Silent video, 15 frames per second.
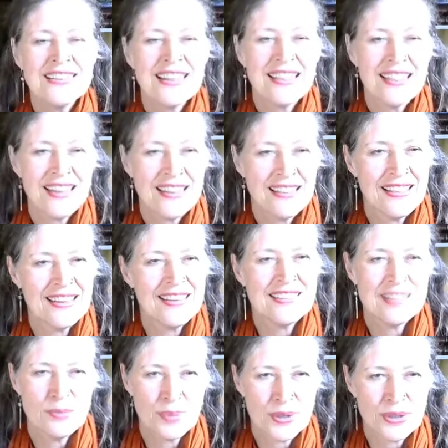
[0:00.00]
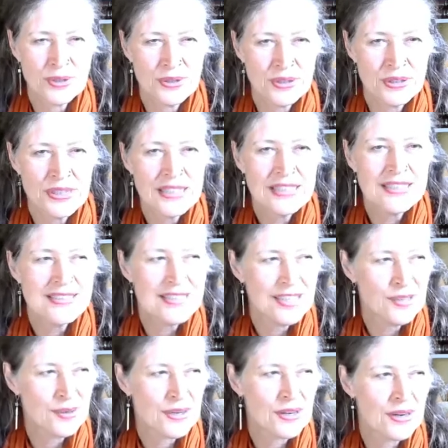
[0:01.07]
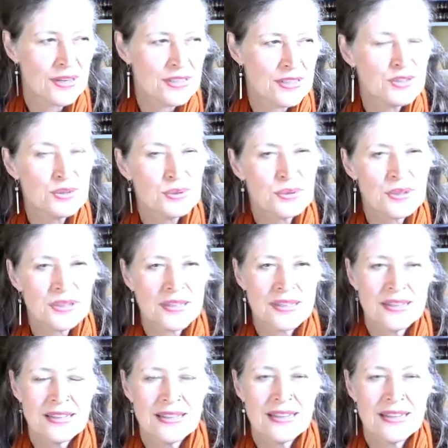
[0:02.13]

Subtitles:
than the typical secret garden tour